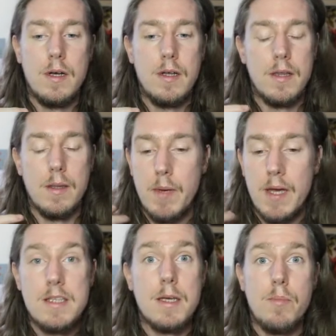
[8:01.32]
the
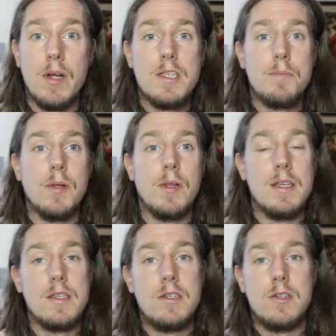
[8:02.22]
basic principle
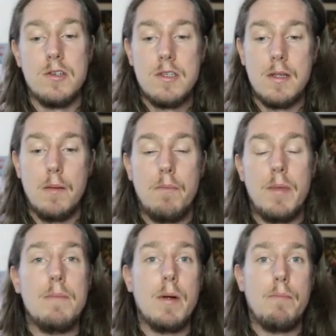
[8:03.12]
is just
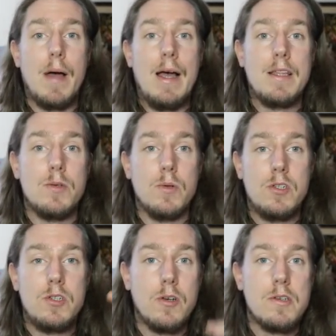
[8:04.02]
being prepared to
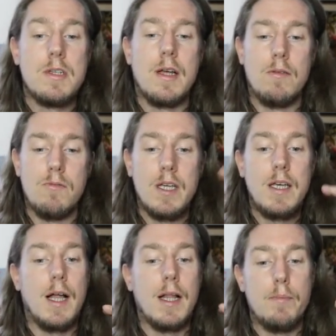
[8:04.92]
adjust and
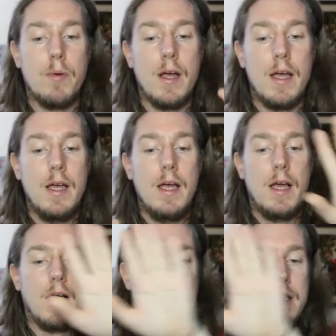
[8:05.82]
recalibrate
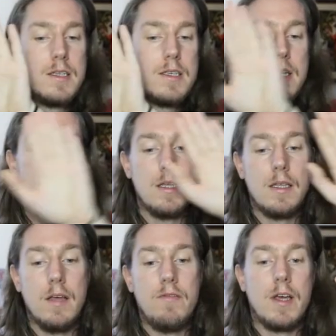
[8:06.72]
and see
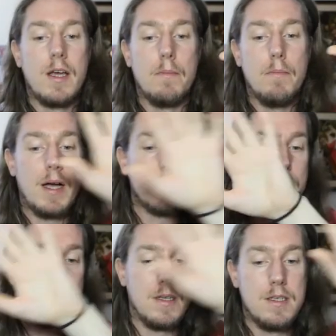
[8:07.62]
if you can
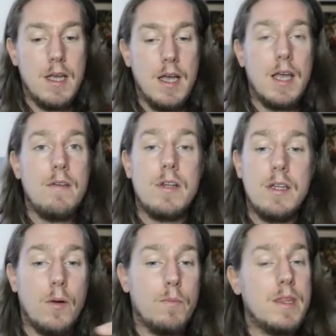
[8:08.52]
maximize. Even, you
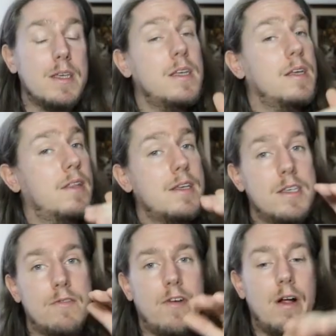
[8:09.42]
know, this is
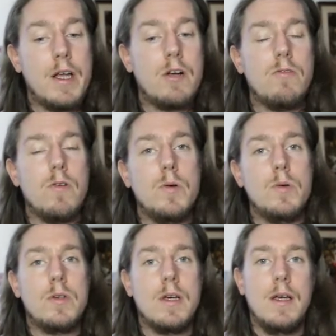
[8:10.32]
a very
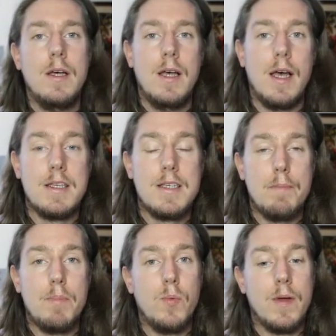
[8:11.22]
crude
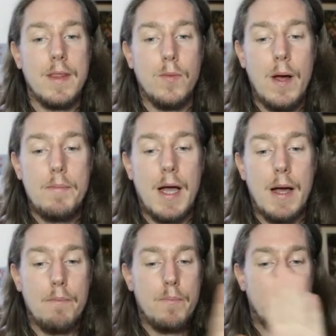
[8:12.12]
example with the
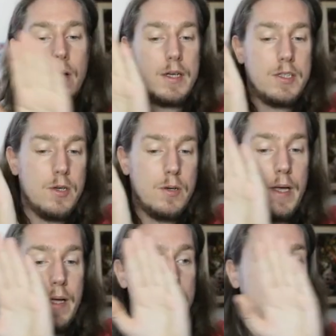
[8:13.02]
webcam, but I should be
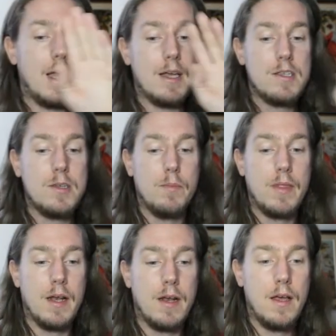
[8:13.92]
able to get
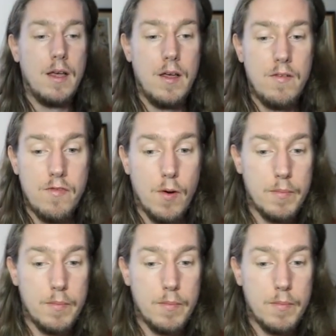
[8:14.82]
something from